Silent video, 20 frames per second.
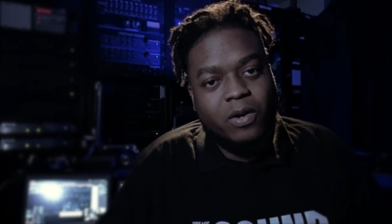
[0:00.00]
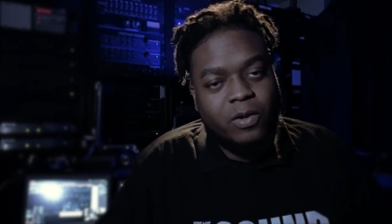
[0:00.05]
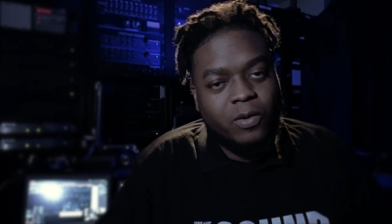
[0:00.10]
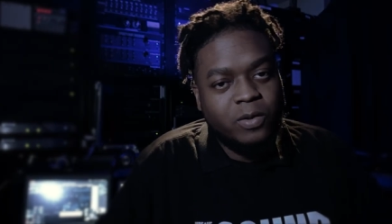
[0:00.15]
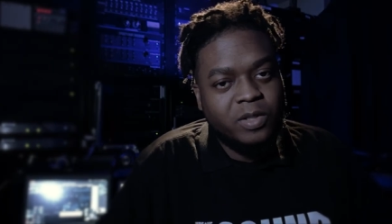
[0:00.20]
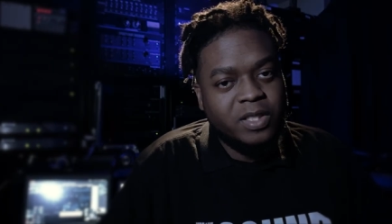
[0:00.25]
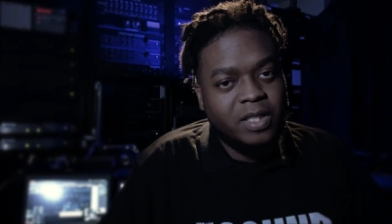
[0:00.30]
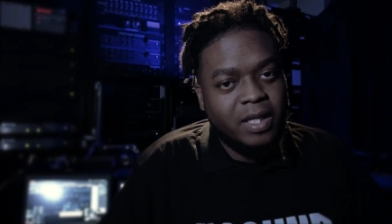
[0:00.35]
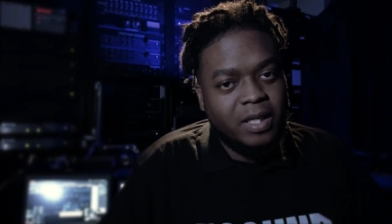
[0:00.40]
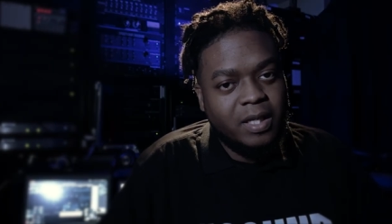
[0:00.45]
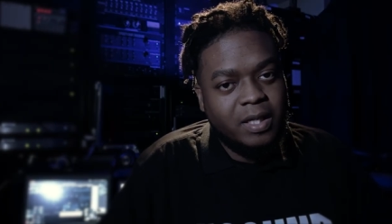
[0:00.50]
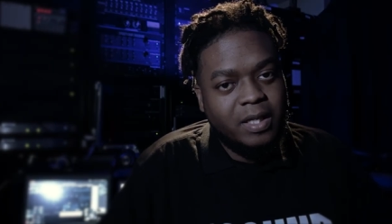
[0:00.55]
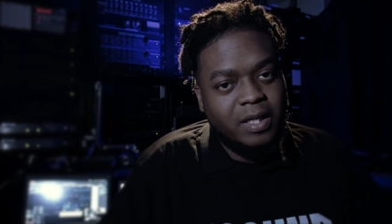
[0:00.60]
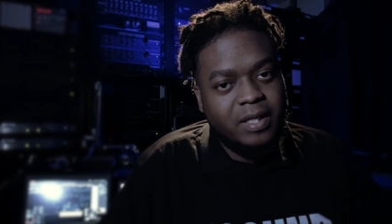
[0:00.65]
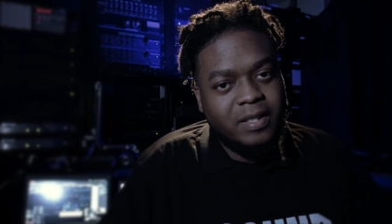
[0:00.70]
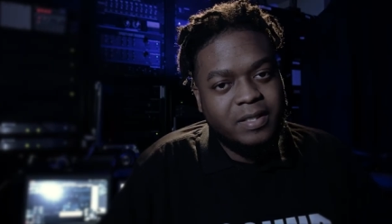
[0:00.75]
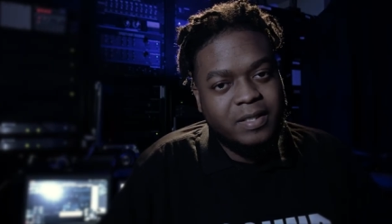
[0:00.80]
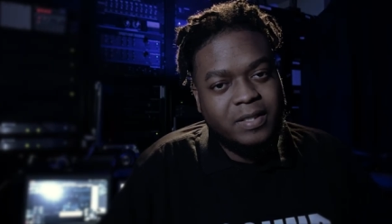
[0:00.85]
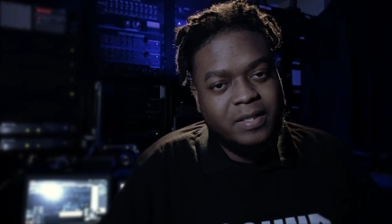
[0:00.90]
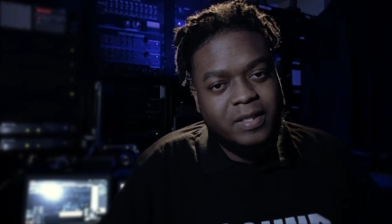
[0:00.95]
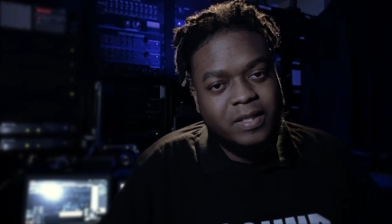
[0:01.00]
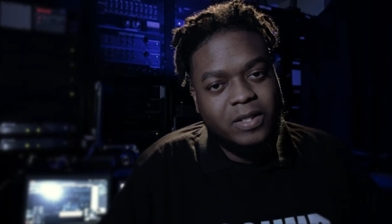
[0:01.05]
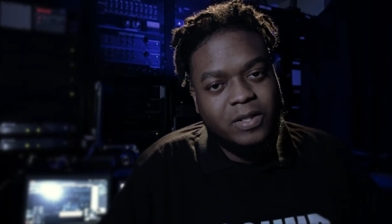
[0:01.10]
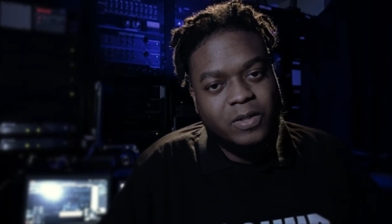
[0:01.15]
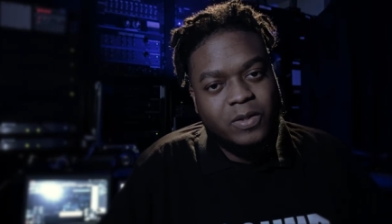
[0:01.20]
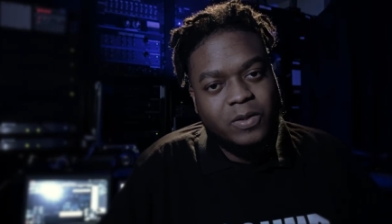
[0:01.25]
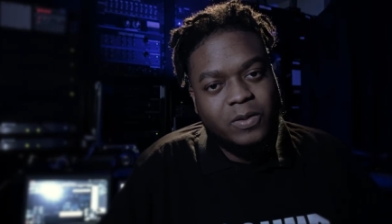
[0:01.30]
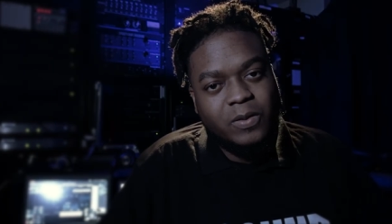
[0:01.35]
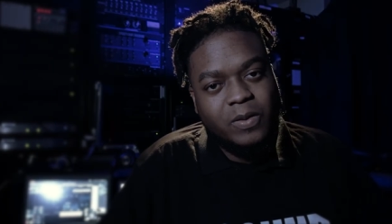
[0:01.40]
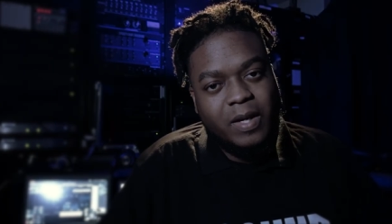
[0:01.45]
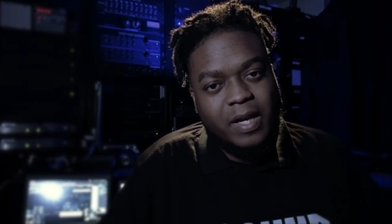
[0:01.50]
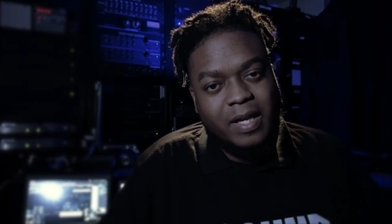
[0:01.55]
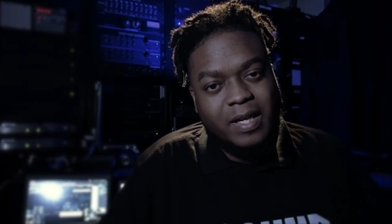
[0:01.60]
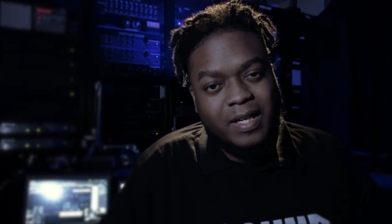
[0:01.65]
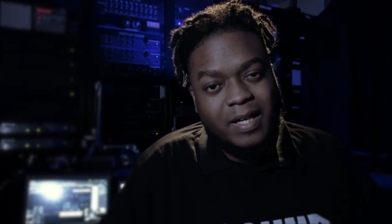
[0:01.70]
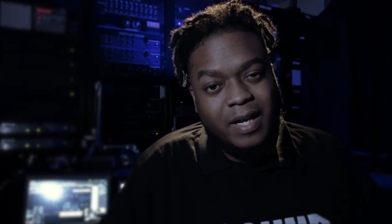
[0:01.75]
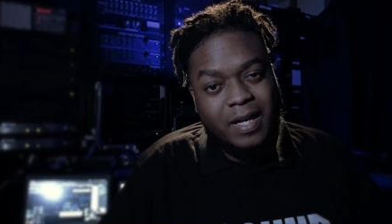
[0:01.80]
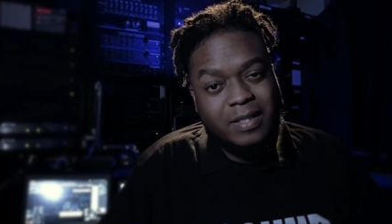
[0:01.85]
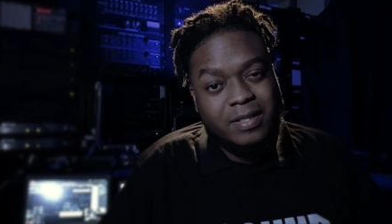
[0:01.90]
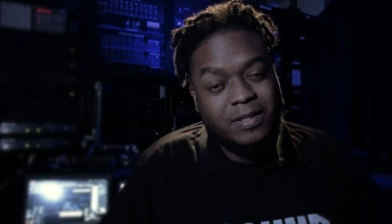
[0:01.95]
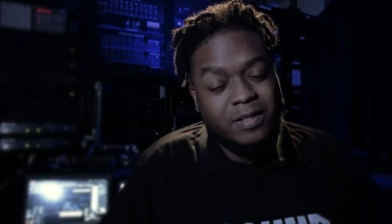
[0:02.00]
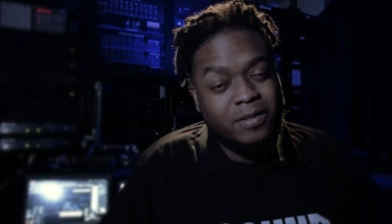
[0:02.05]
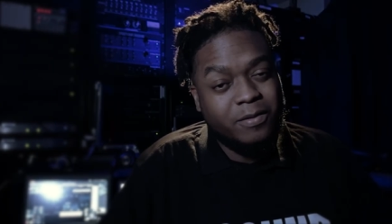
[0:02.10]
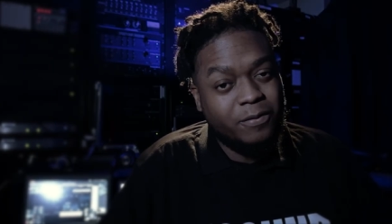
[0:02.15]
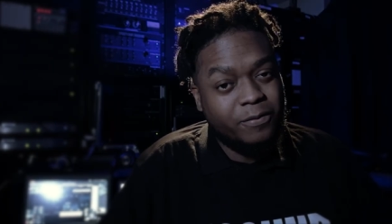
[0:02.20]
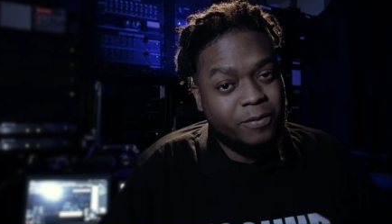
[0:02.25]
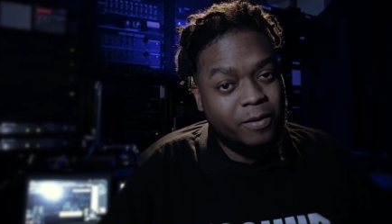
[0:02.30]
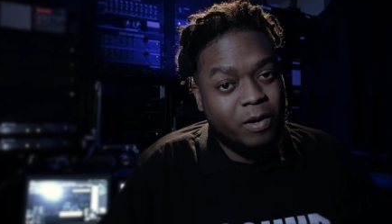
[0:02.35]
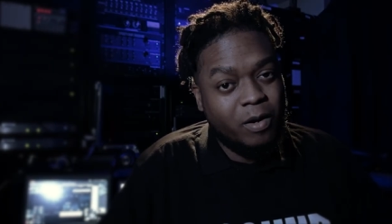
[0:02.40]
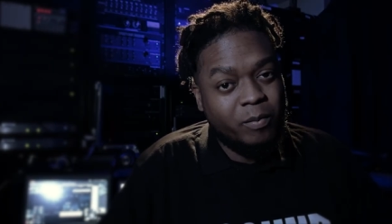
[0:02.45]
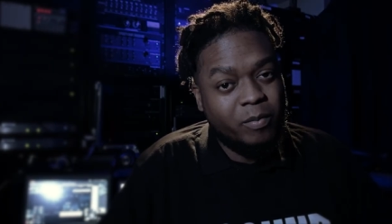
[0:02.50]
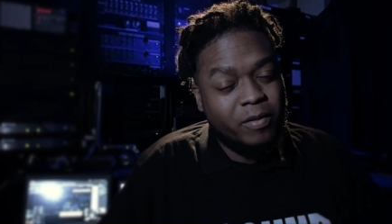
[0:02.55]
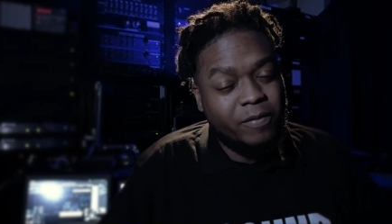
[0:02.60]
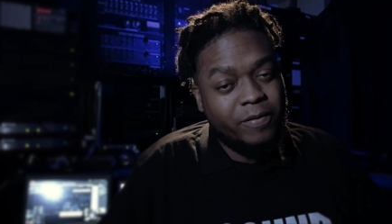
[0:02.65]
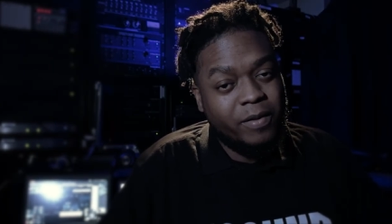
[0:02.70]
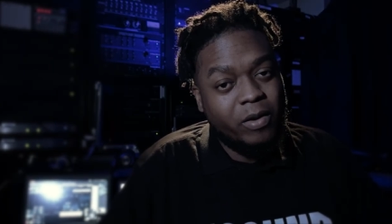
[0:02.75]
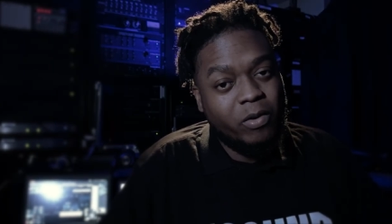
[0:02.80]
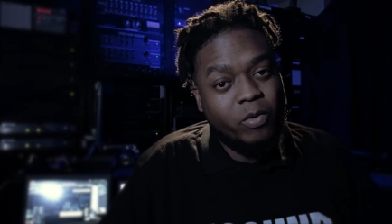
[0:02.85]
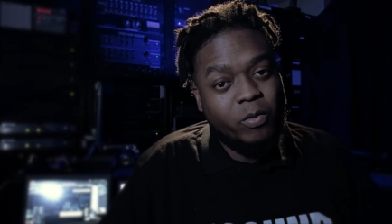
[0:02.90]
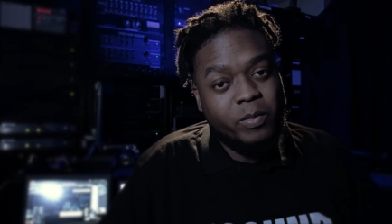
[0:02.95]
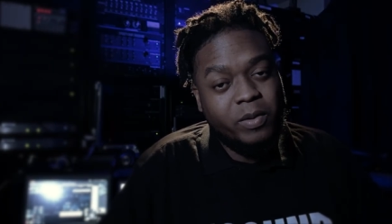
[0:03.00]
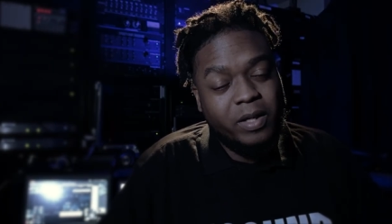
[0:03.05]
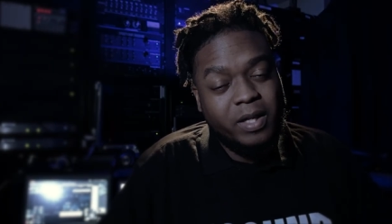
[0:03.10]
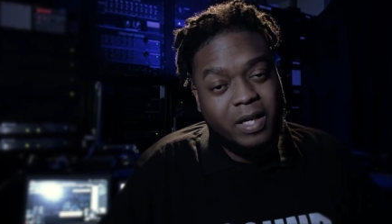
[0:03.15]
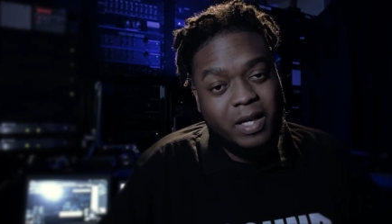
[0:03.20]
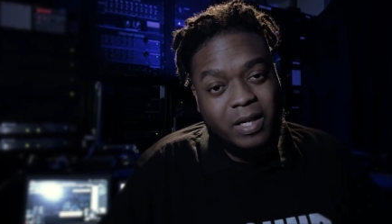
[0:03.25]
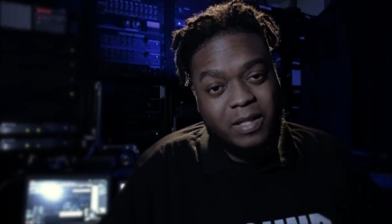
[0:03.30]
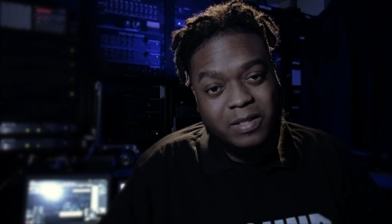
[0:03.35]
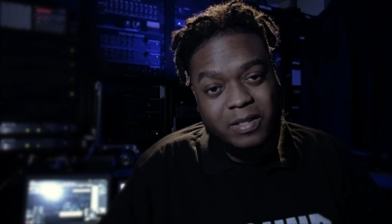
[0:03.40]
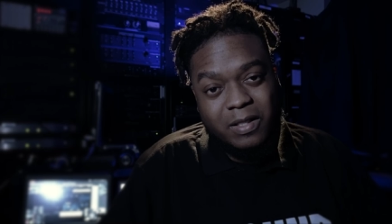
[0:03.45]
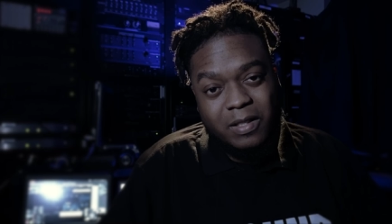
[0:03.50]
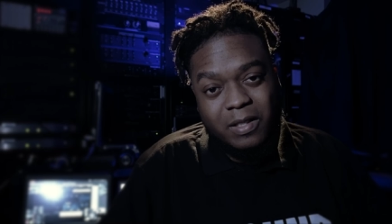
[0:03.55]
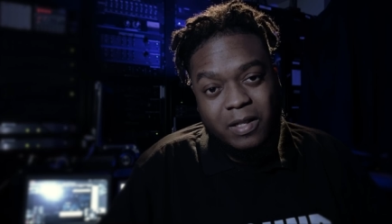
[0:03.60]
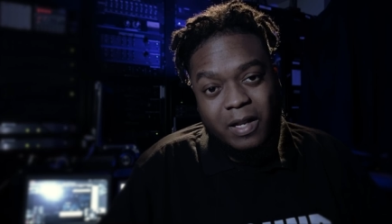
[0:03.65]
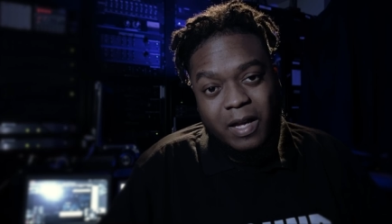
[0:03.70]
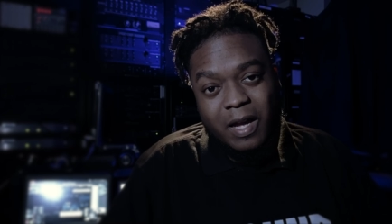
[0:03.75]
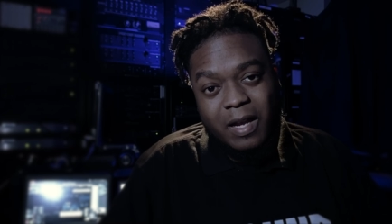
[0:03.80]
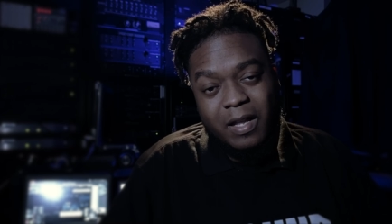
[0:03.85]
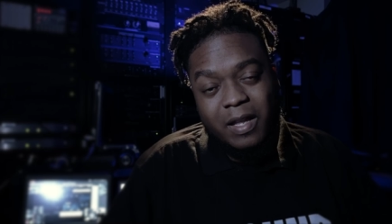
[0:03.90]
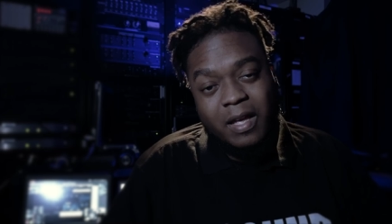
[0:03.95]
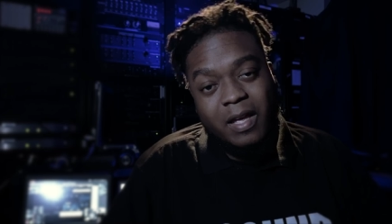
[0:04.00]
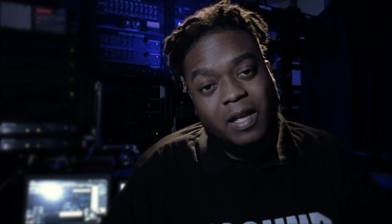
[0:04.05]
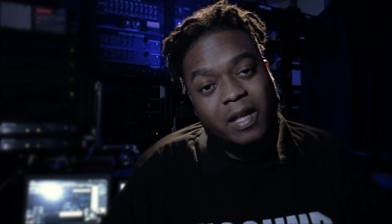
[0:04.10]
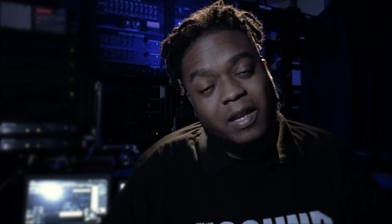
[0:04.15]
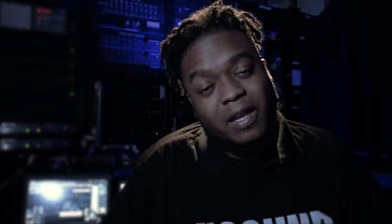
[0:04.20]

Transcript: Coachella is still yet to confirm if there will be canceled or not.